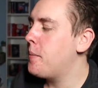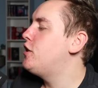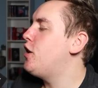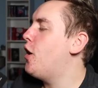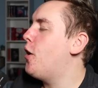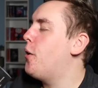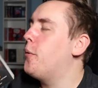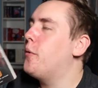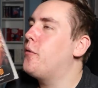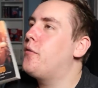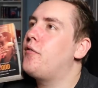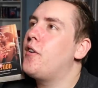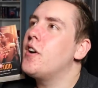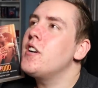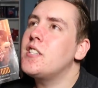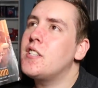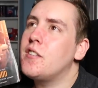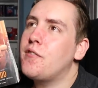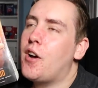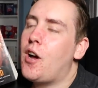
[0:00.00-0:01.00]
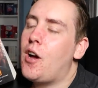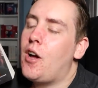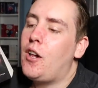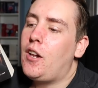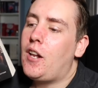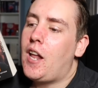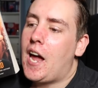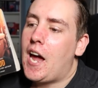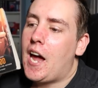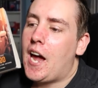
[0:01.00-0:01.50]
So, first of
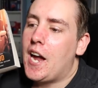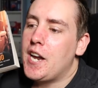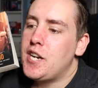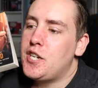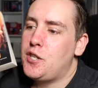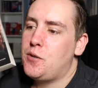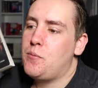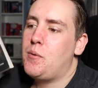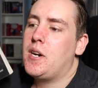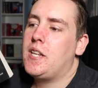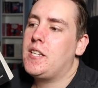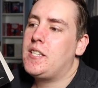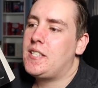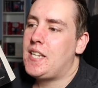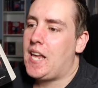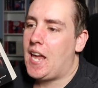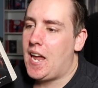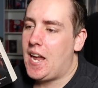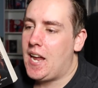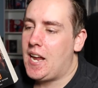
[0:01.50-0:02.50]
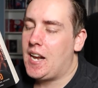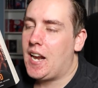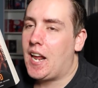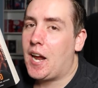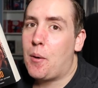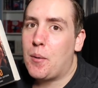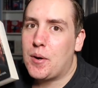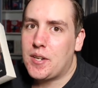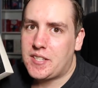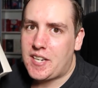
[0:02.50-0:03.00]
all, I do want to say,
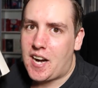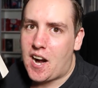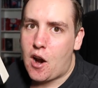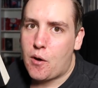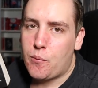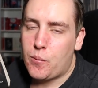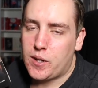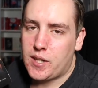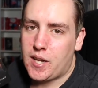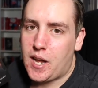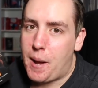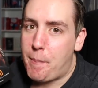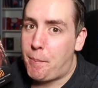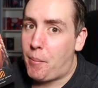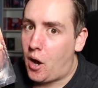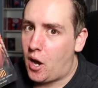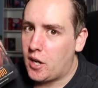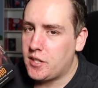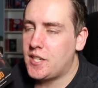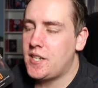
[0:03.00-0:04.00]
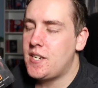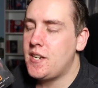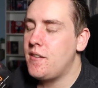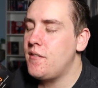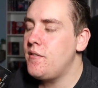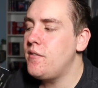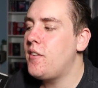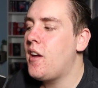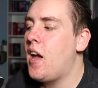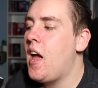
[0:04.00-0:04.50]
like I want to start out with a
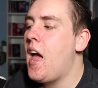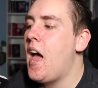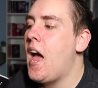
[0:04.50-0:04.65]
positive